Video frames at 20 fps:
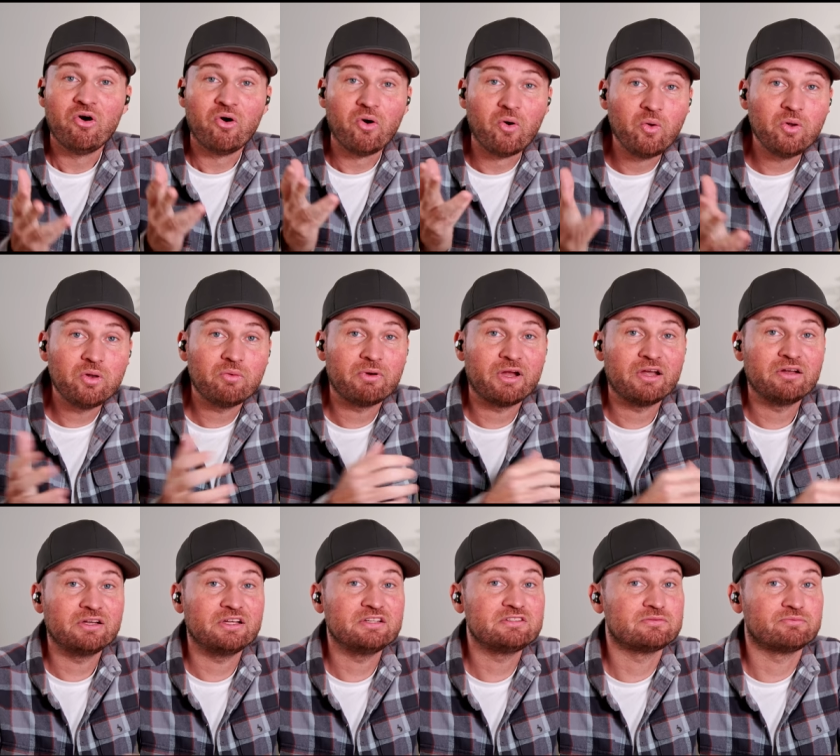All
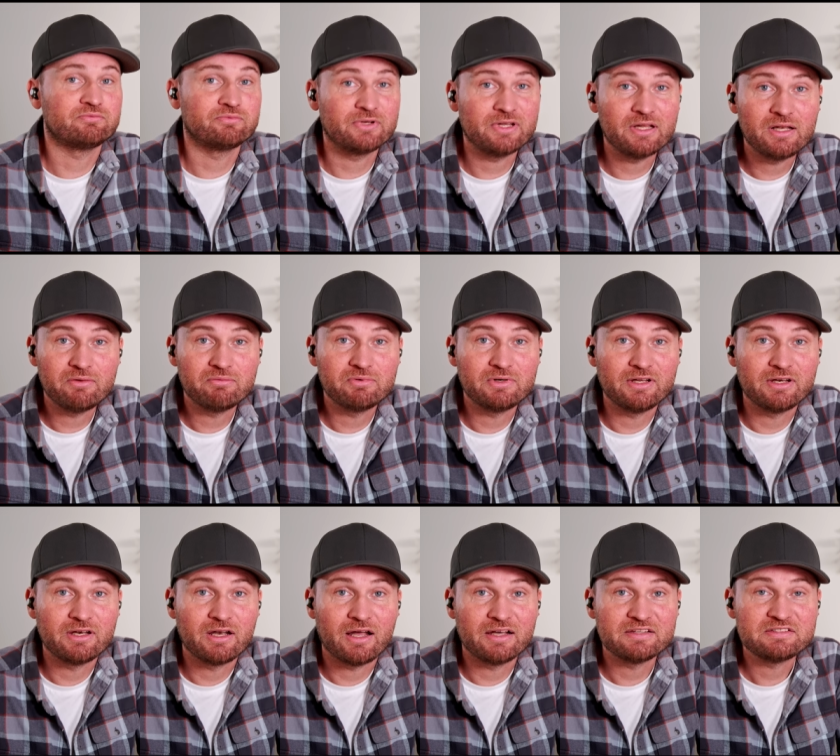around, it's really, really
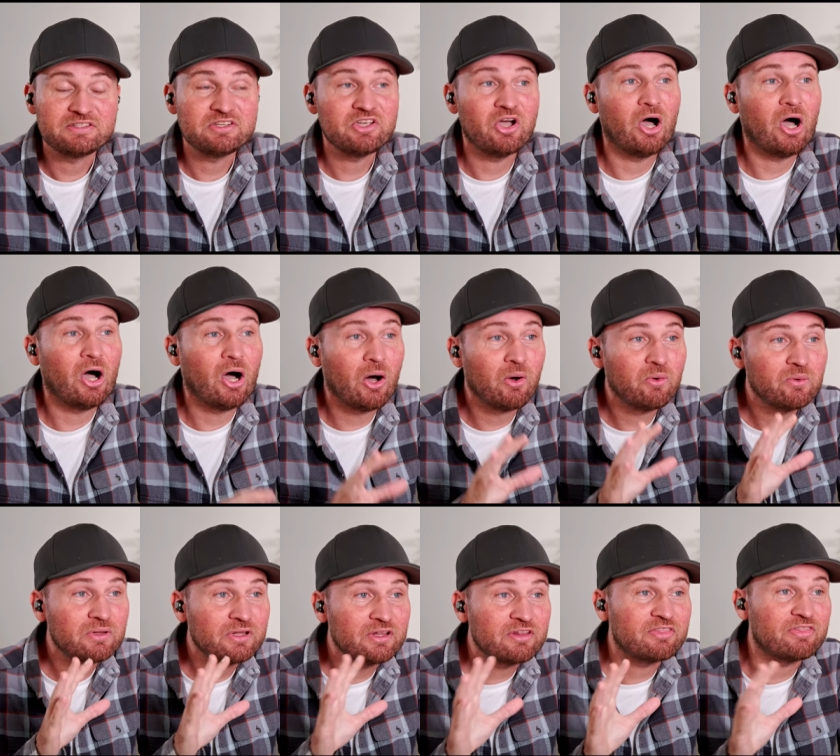nice. The
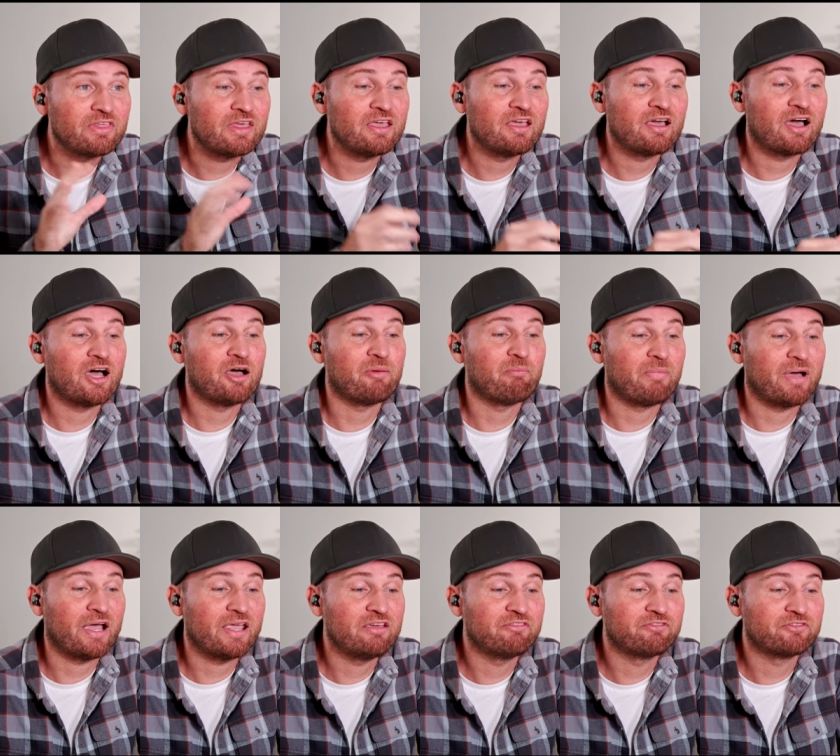only thing I
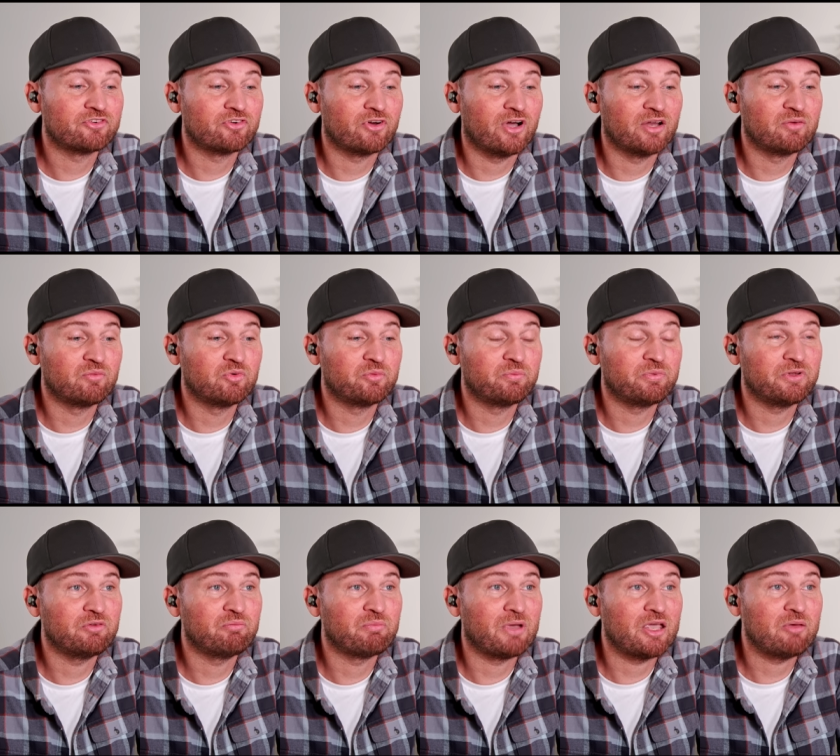may have tried would
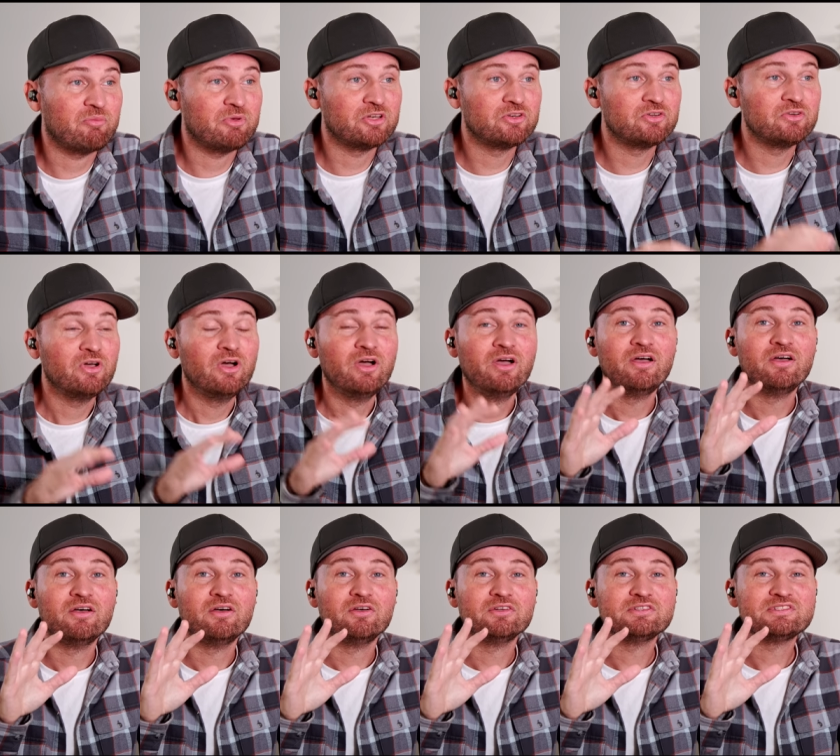be maybe to
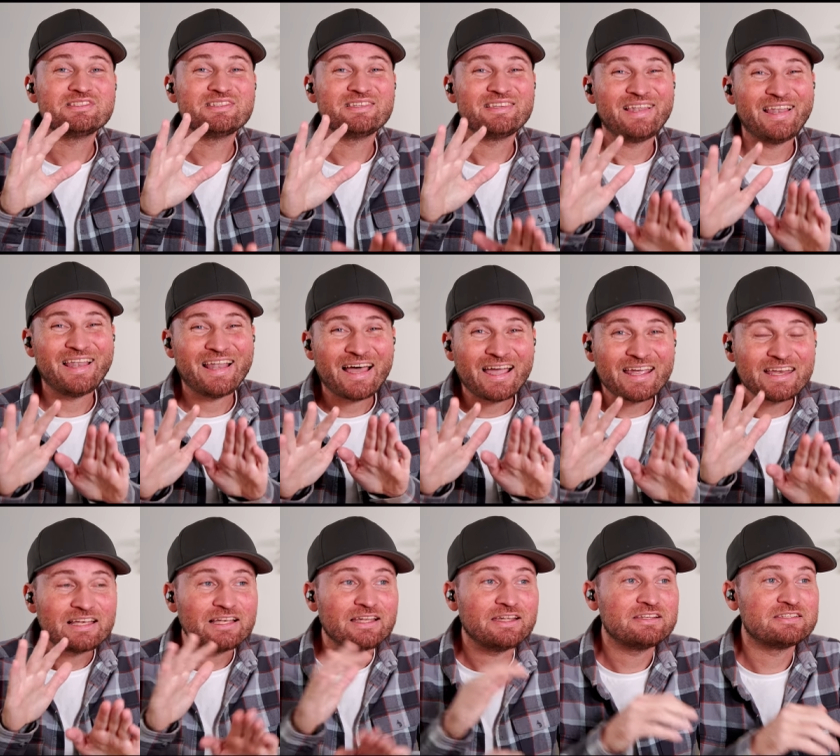
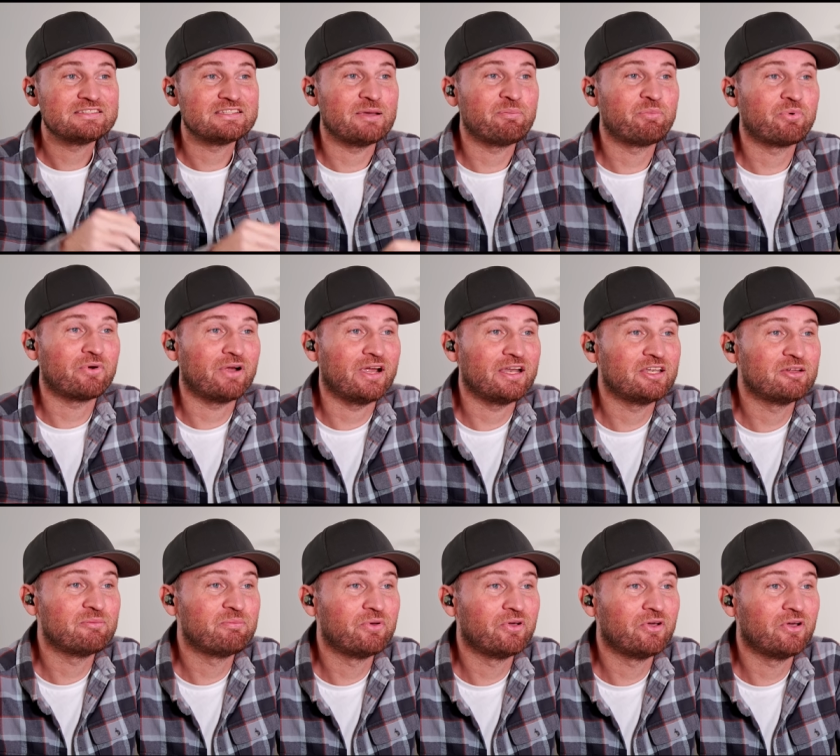slightly separate
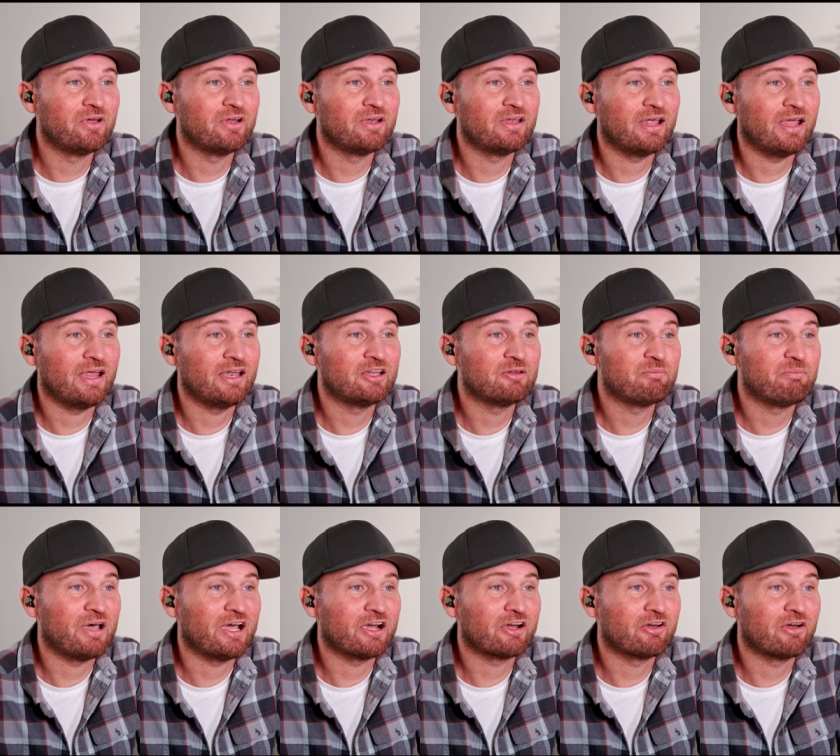the bird and the
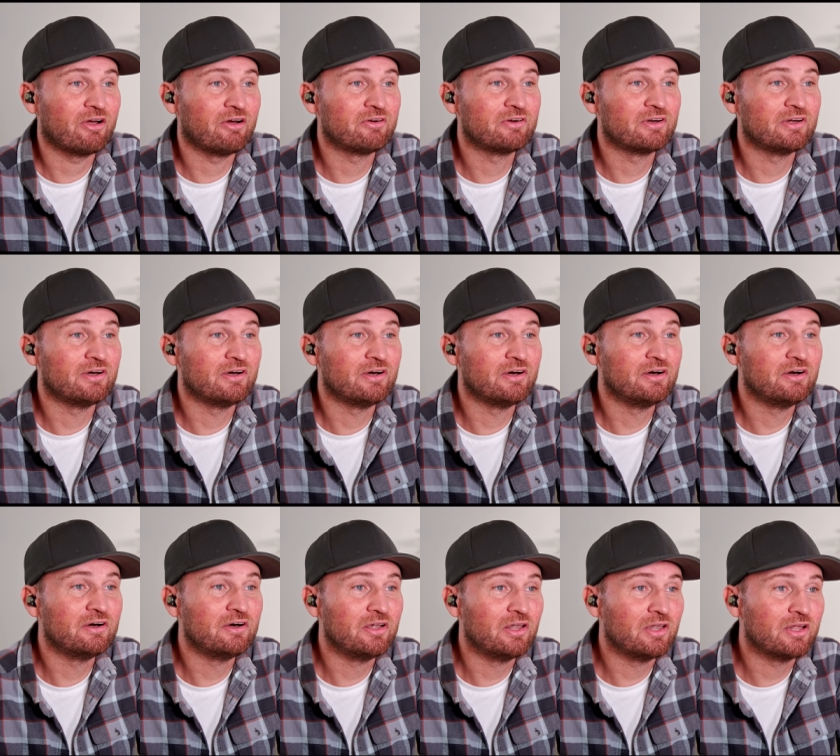background
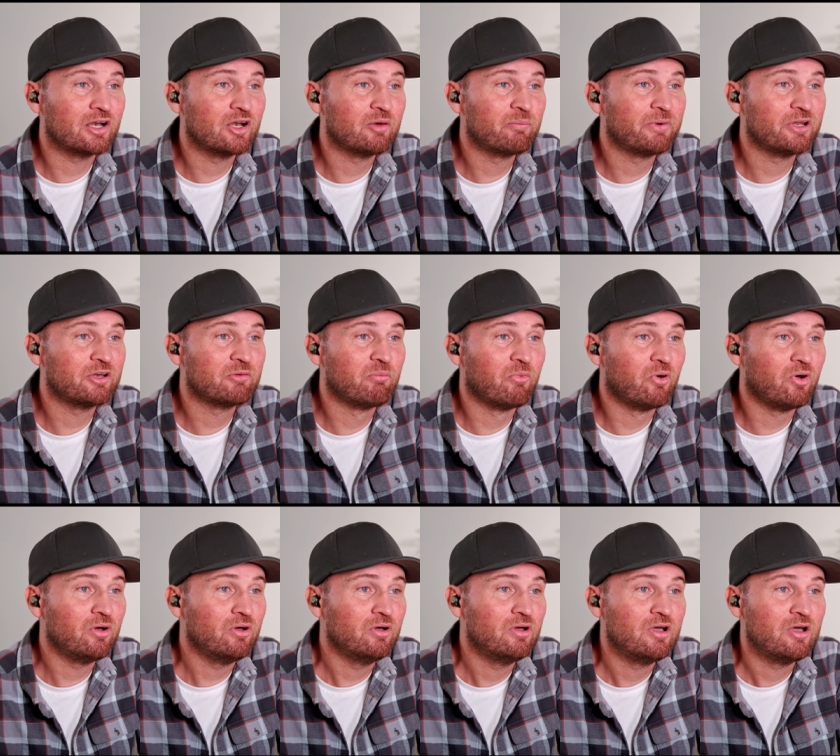a little bit
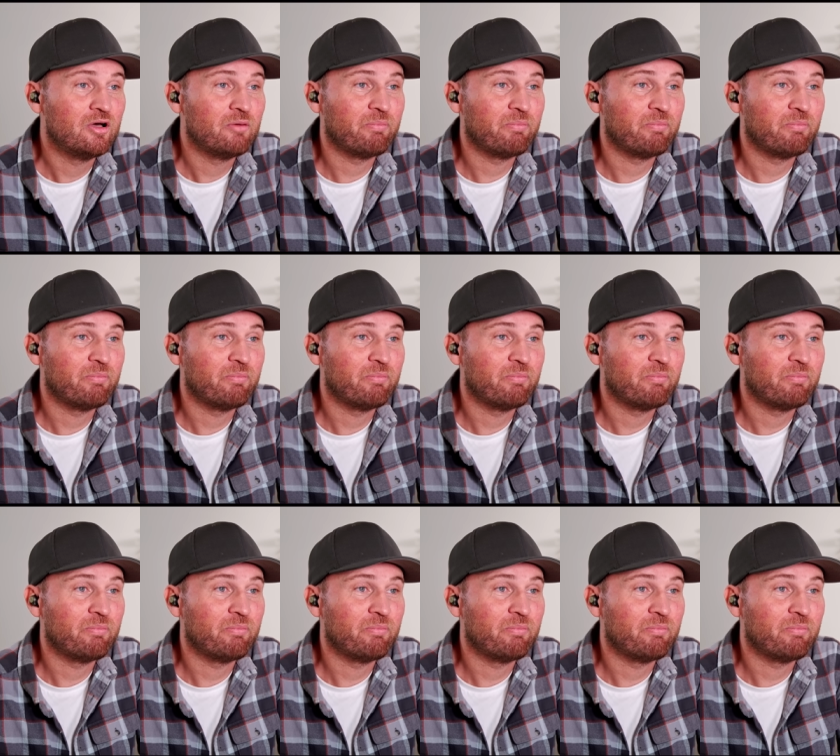more.